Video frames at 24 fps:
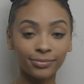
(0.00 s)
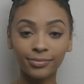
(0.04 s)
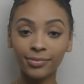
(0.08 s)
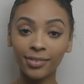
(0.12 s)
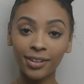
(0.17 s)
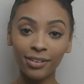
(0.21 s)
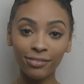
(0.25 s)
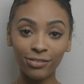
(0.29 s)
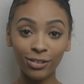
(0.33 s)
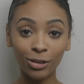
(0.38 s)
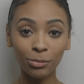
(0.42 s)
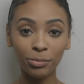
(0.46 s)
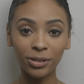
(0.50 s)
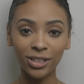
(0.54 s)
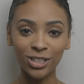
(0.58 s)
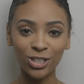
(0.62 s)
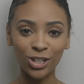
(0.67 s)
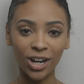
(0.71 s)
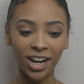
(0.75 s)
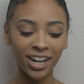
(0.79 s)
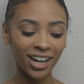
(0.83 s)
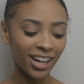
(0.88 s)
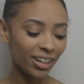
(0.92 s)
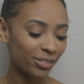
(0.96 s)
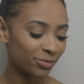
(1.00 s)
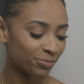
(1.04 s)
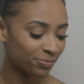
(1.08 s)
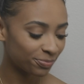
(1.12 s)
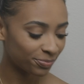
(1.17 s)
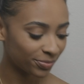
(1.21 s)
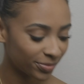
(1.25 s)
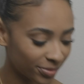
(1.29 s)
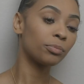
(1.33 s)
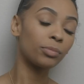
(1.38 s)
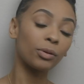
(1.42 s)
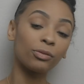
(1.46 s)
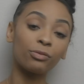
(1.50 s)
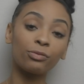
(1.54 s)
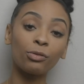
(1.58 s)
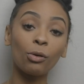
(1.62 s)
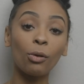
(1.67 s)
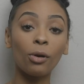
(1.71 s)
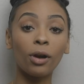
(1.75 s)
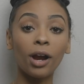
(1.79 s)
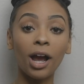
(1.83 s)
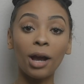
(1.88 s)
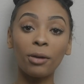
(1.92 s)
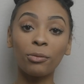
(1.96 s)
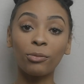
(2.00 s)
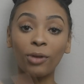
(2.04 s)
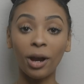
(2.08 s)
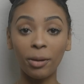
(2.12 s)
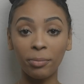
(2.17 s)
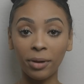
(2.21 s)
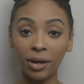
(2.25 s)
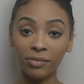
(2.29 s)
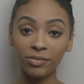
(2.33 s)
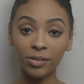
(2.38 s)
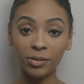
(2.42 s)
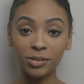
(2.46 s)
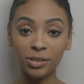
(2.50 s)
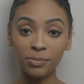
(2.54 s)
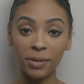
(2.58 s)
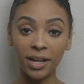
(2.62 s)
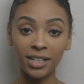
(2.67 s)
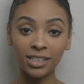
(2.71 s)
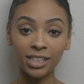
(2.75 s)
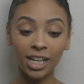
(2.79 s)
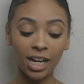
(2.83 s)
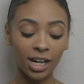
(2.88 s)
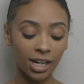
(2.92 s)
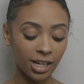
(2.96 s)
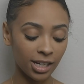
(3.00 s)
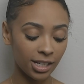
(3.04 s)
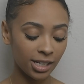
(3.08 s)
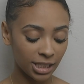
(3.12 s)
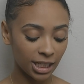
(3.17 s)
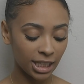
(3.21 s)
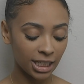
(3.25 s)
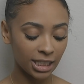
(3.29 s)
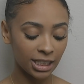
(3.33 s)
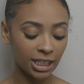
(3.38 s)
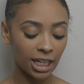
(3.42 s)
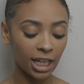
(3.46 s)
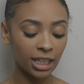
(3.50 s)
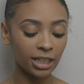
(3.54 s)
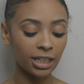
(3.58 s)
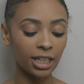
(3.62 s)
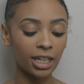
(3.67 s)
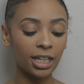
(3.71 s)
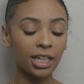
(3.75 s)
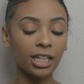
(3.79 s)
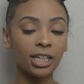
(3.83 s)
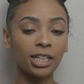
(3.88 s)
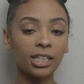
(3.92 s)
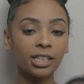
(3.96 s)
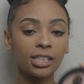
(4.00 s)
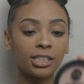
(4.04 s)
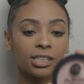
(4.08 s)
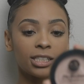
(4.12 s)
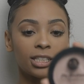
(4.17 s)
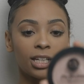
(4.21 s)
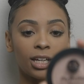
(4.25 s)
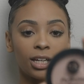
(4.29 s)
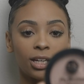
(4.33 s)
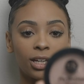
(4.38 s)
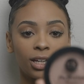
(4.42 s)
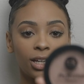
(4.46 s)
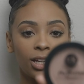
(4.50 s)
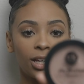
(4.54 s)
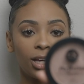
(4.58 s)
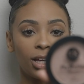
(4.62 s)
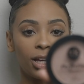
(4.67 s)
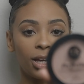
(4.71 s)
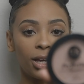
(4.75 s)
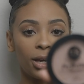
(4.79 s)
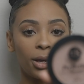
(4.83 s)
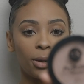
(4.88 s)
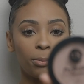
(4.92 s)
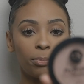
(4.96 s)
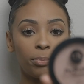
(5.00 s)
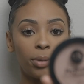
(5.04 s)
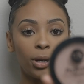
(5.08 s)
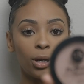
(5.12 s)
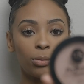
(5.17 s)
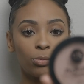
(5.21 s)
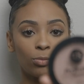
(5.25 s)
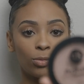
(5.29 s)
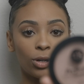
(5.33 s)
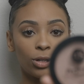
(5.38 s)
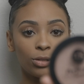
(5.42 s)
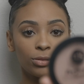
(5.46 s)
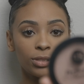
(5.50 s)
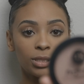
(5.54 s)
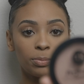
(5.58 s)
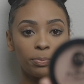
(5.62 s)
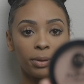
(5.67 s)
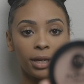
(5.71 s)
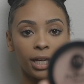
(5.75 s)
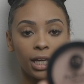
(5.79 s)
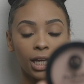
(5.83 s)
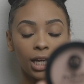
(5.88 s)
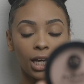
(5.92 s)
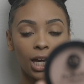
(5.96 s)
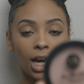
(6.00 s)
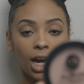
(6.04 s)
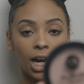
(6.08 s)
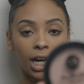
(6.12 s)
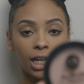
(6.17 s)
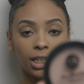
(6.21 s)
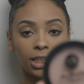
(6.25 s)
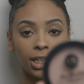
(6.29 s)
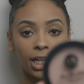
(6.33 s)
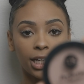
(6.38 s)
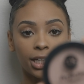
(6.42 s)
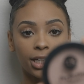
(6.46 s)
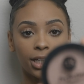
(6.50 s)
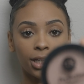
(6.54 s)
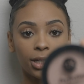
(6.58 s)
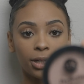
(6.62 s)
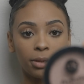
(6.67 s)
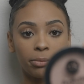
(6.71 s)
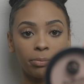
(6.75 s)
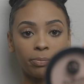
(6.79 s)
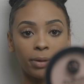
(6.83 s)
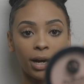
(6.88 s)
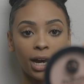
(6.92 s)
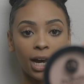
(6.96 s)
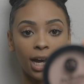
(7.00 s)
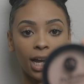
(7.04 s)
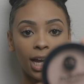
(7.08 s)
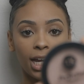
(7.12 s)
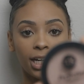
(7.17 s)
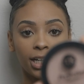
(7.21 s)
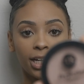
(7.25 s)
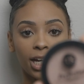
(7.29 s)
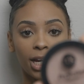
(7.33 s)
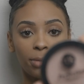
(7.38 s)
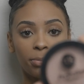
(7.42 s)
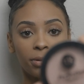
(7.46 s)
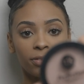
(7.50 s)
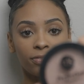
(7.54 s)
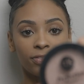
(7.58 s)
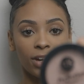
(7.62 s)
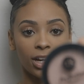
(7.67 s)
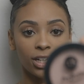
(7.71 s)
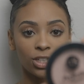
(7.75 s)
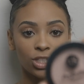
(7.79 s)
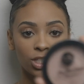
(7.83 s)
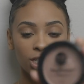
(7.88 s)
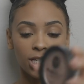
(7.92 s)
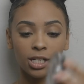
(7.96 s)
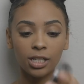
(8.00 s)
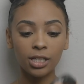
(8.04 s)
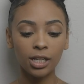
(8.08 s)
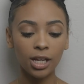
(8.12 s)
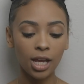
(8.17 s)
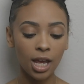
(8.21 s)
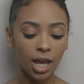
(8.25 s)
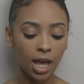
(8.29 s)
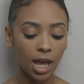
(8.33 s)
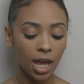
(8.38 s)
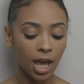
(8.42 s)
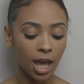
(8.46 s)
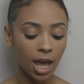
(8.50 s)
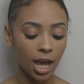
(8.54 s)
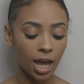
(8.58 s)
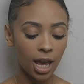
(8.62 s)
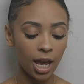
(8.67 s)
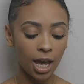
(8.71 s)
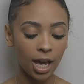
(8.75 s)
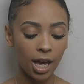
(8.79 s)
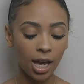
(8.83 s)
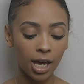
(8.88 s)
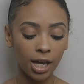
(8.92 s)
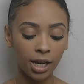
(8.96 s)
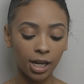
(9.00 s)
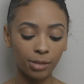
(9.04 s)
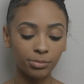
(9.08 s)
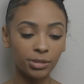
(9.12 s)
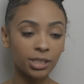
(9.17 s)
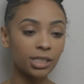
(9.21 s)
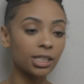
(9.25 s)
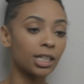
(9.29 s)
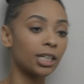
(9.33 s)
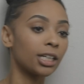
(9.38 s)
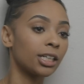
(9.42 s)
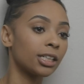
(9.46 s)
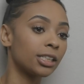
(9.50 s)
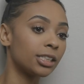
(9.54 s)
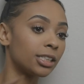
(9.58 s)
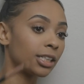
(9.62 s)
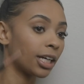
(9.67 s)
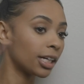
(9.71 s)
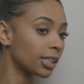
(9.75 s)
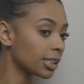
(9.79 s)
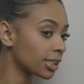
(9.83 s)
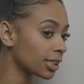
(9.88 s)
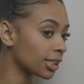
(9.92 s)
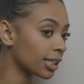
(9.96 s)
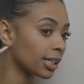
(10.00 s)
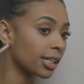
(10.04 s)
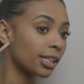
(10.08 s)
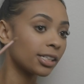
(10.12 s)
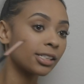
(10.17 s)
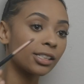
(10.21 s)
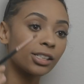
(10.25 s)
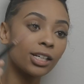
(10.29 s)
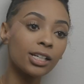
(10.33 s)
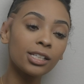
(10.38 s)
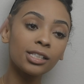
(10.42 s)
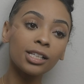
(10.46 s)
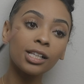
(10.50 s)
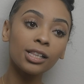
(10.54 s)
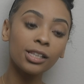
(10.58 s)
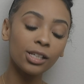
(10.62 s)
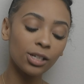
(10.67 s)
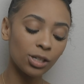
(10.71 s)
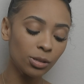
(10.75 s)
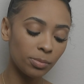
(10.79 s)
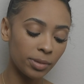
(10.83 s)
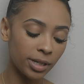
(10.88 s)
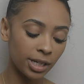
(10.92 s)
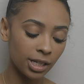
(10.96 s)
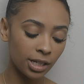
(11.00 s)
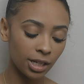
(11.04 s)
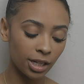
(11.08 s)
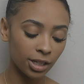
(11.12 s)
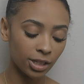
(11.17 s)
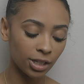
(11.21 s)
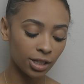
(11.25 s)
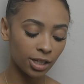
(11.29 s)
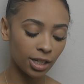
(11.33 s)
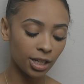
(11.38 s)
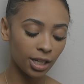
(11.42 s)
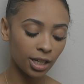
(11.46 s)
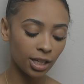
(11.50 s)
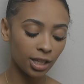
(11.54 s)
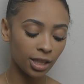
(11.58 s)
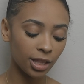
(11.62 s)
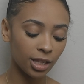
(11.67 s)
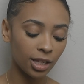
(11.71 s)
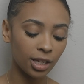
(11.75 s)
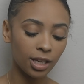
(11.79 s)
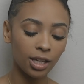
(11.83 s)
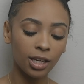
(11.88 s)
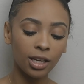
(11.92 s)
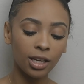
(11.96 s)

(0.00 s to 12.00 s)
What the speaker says: I feel pretty dry now. Before I wipe off this mascara, I'm just gonna take this Rose Pink highlighter by MK Perfection, and I'm just gonna dust this just a little bit underneath